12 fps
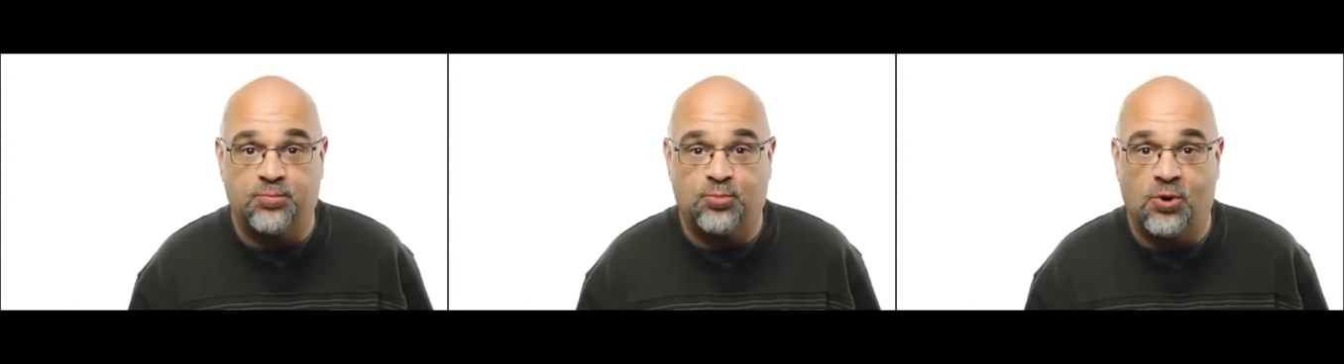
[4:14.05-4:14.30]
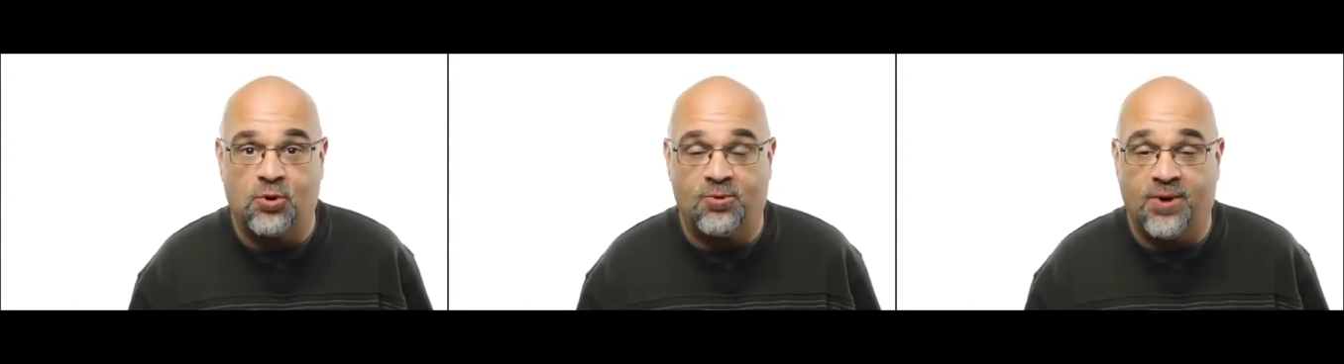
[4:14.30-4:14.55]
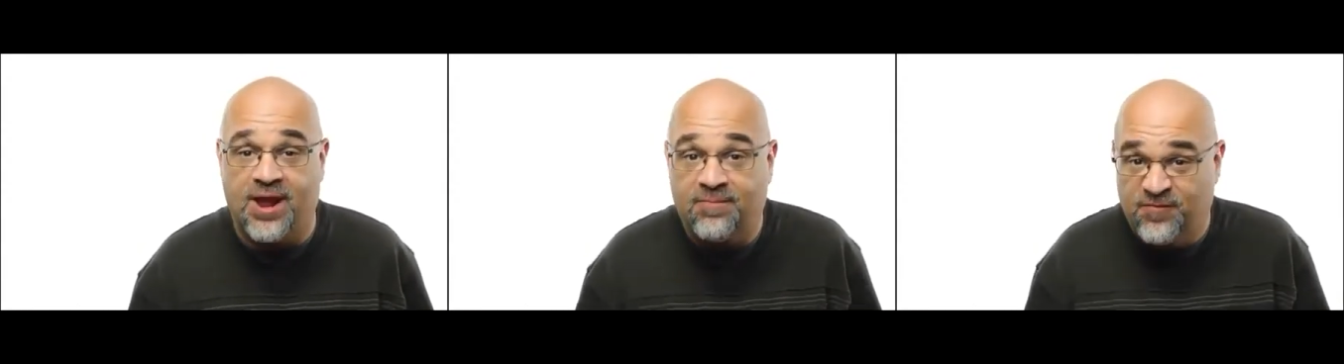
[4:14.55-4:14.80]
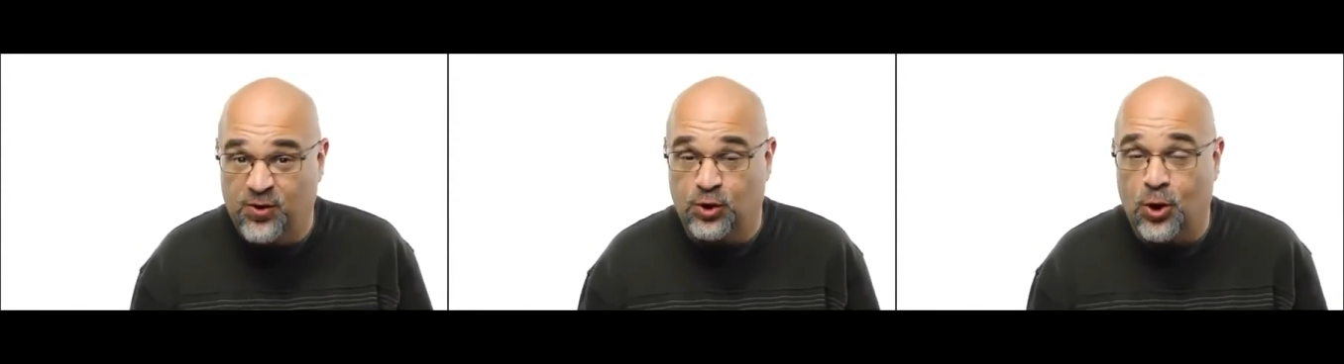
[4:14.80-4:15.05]
program
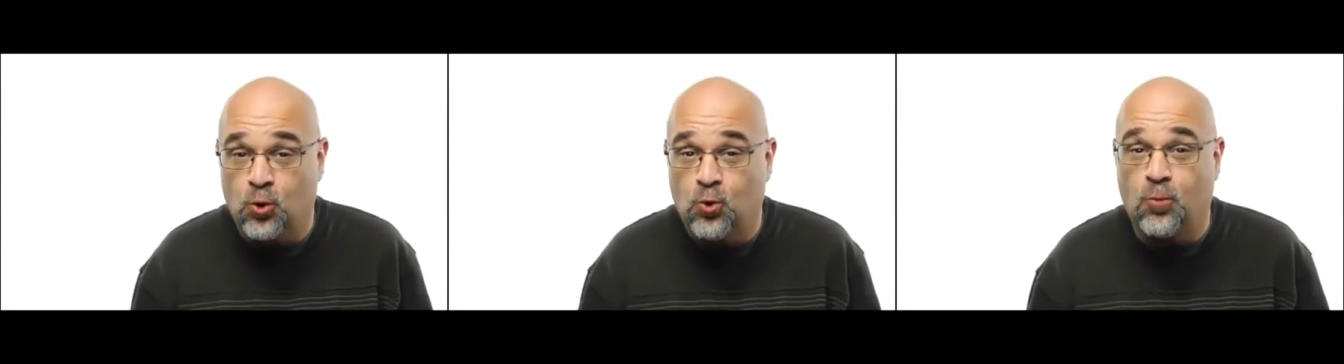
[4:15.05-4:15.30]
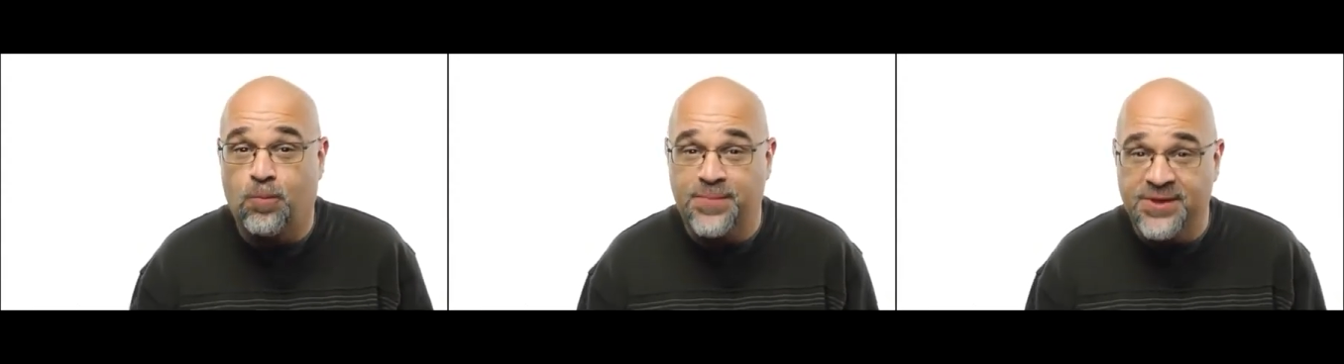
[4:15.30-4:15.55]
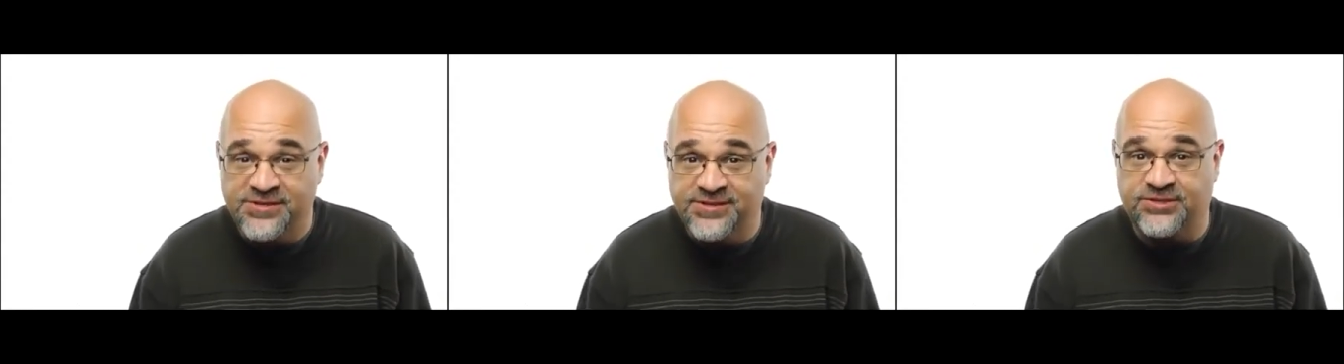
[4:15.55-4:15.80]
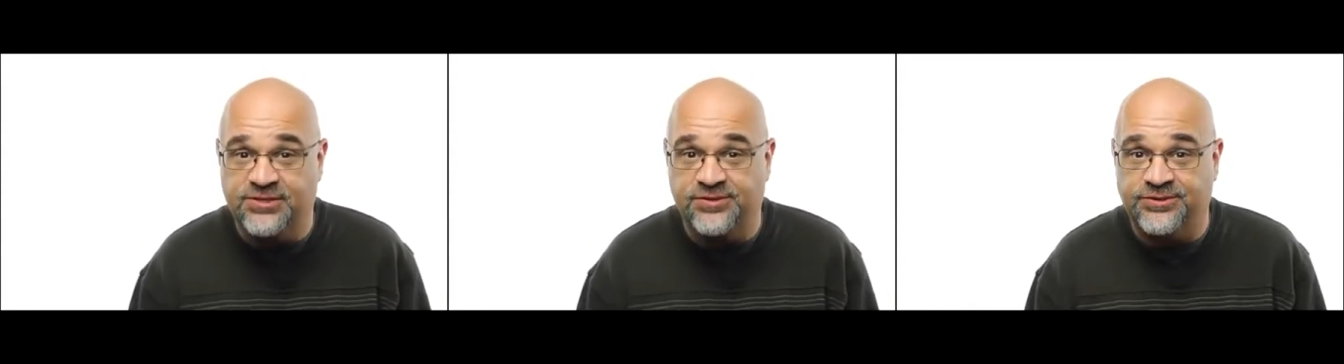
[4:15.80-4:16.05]
for local
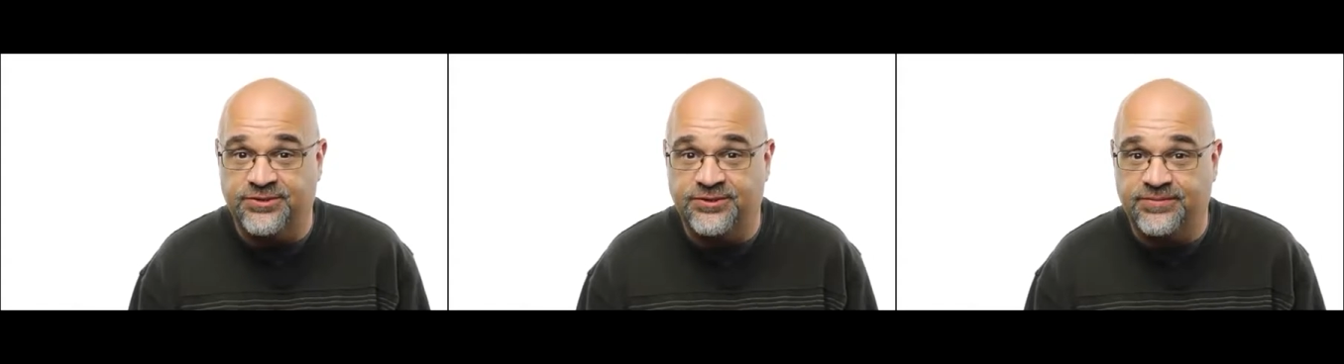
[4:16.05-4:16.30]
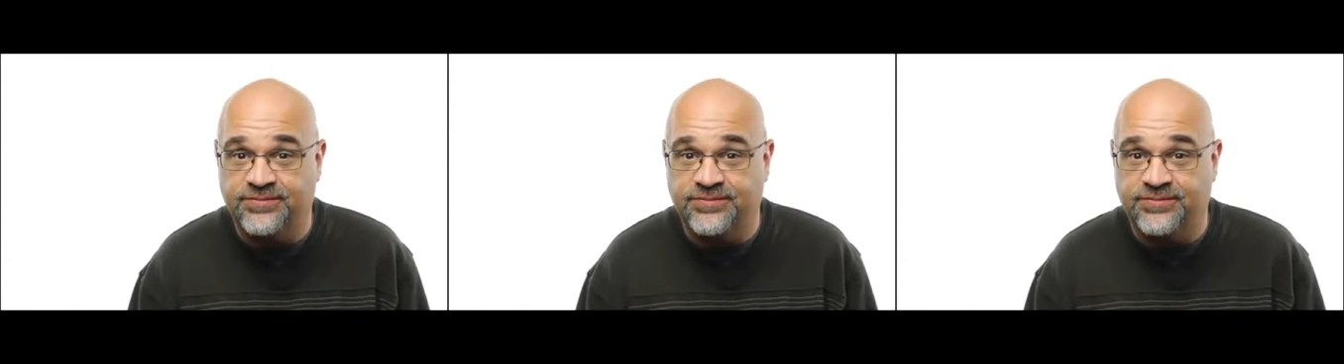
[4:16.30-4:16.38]
businesses.